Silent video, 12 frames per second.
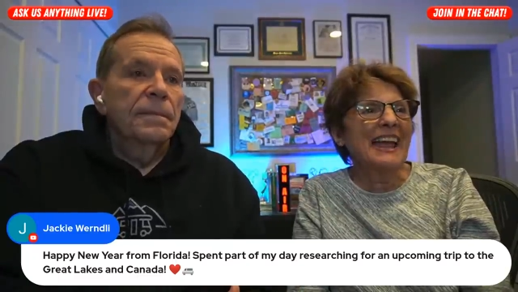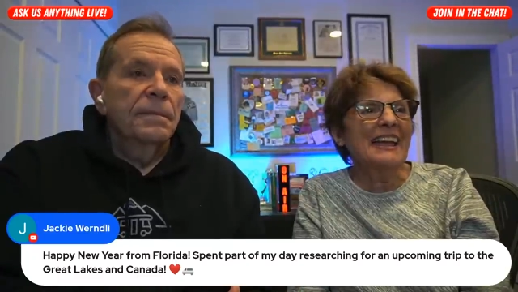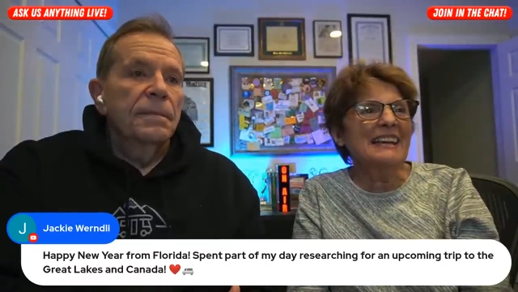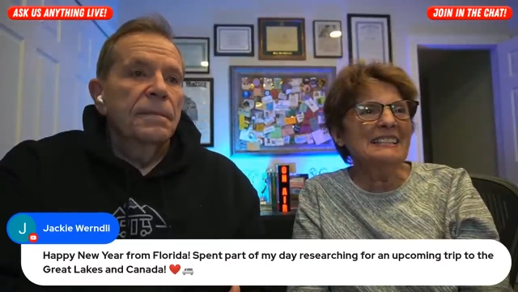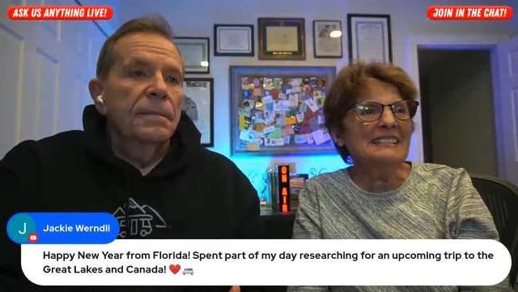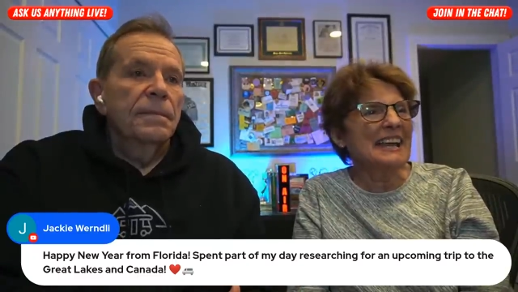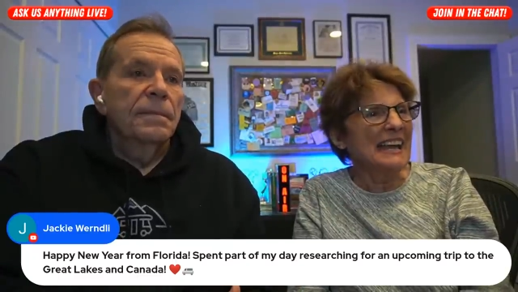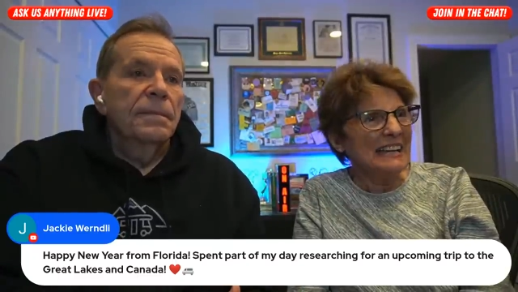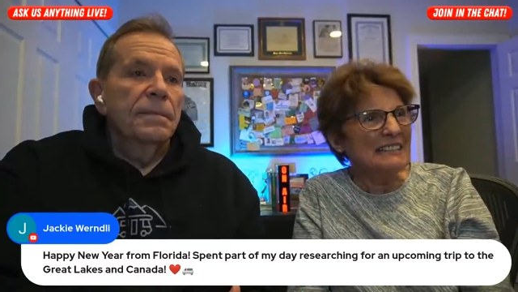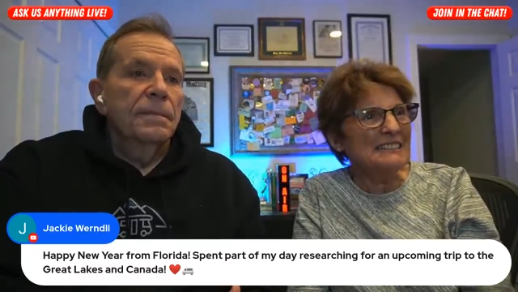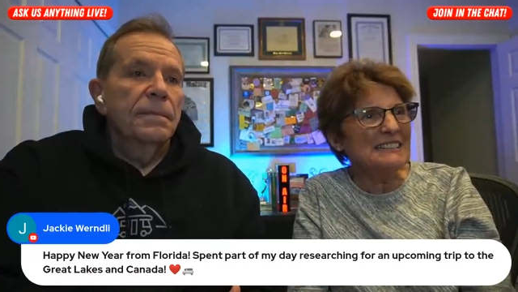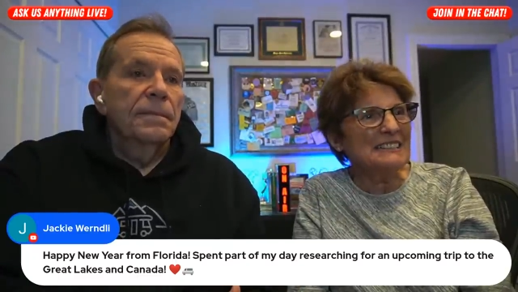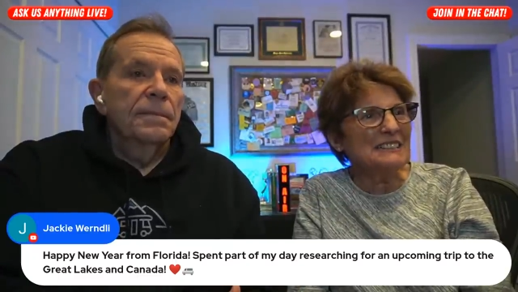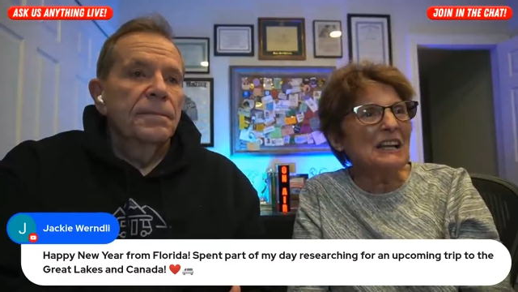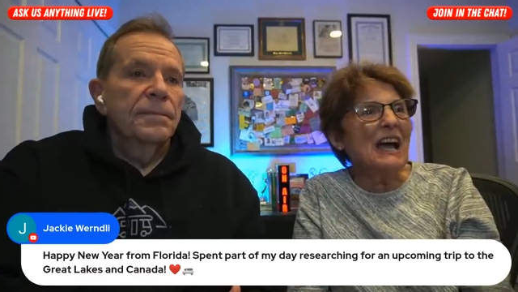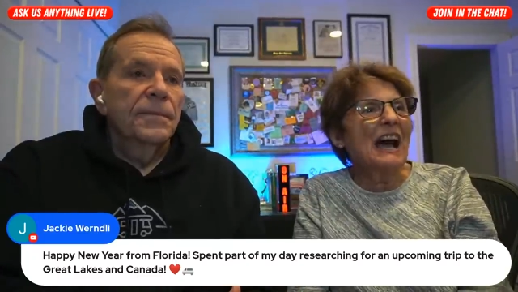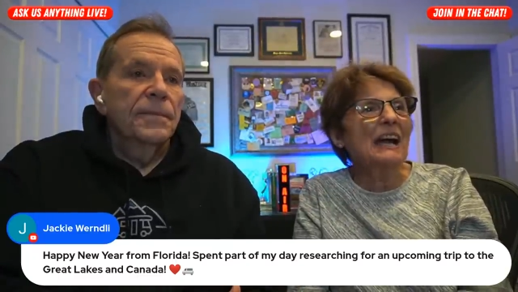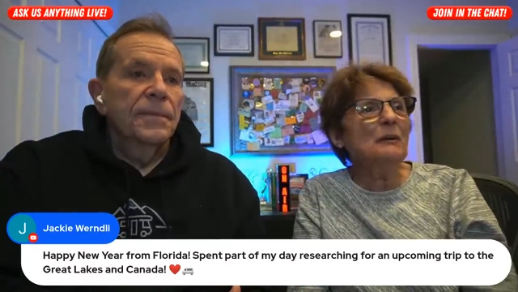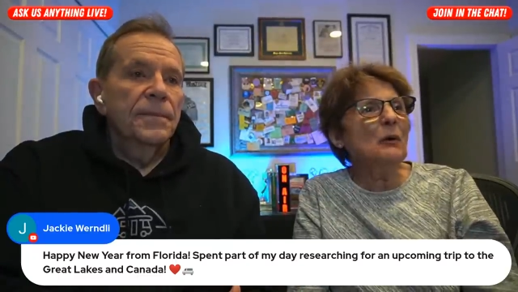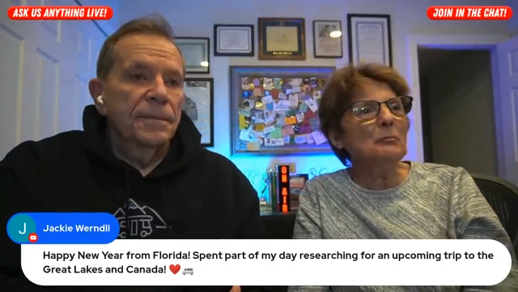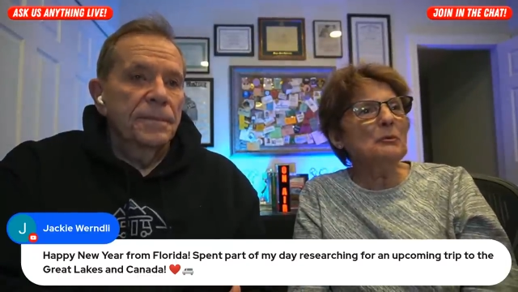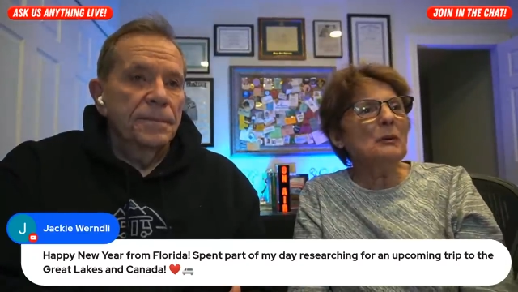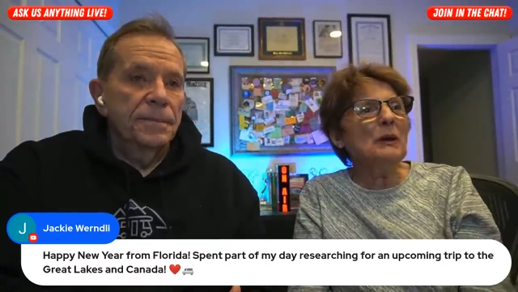Speaker 1: and Canada. I hope